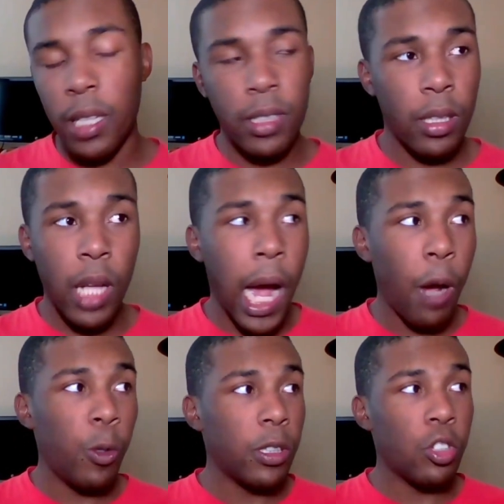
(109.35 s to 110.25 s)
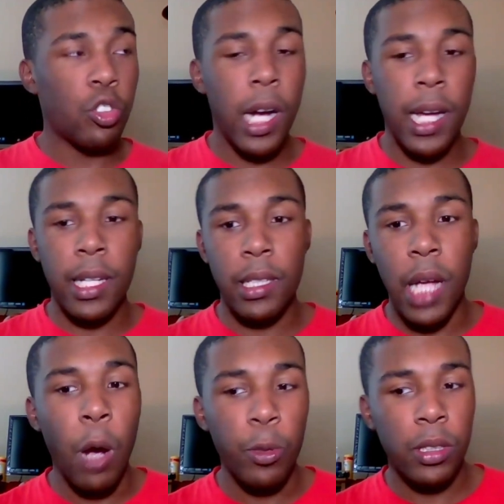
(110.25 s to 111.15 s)
Because I wasn't
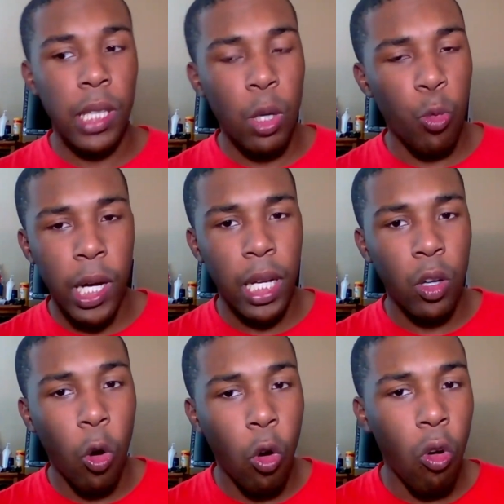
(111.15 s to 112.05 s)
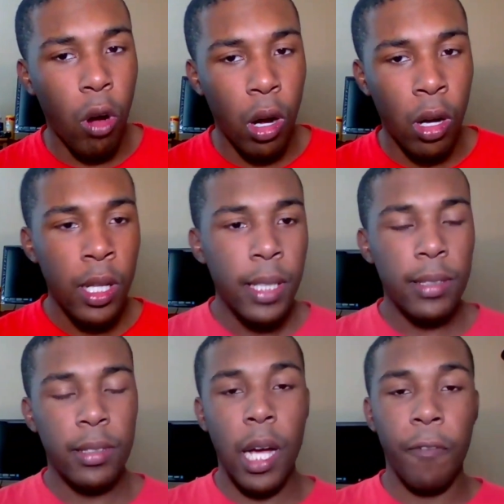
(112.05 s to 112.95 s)
thinking we're getting horror
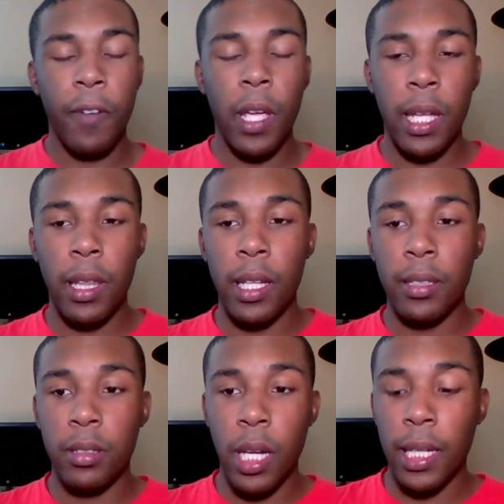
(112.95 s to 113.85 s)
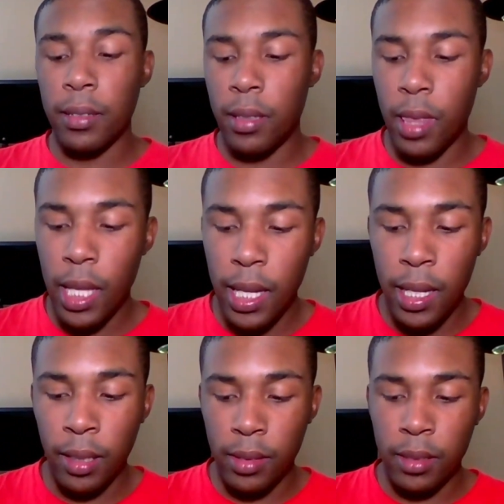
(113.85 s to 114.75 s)
stuff in this
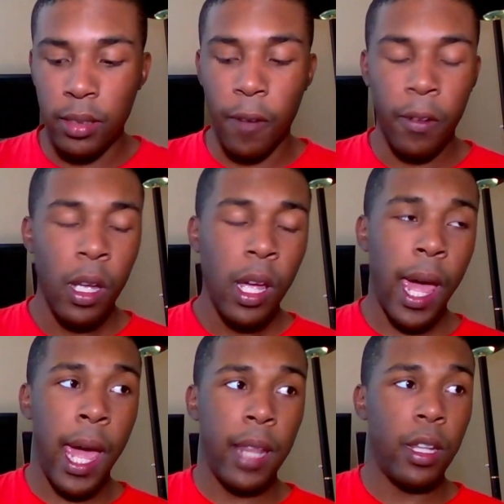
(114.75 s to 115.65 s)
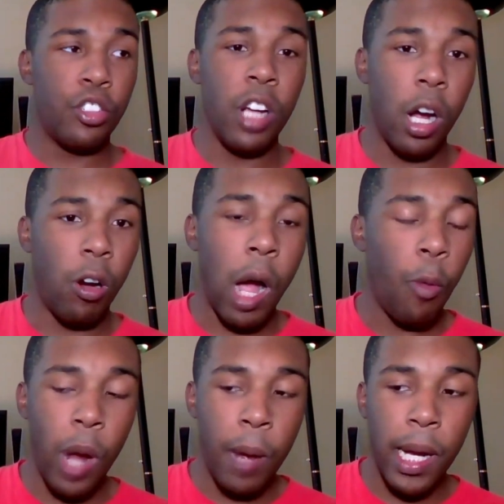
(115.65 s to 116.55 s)
themes and stuff in the show.
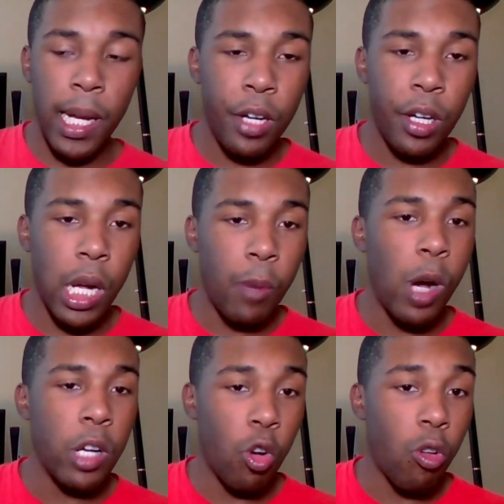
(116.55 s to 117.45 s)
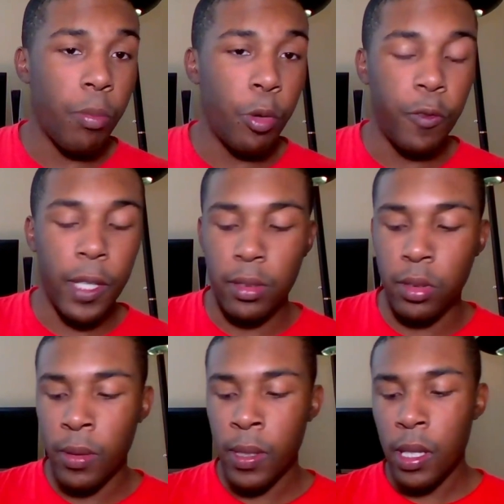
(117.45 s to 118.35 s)
I'm not here to come watch horror
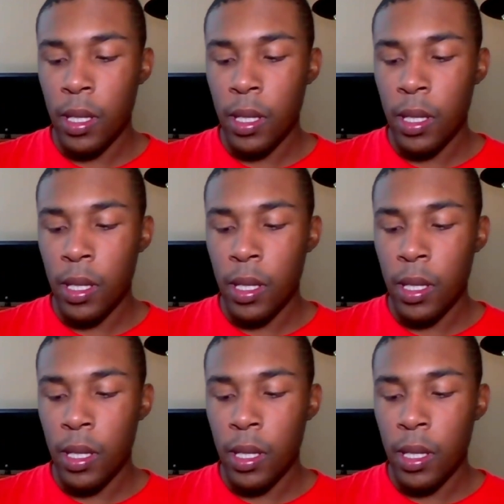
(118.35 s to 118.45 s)
movies.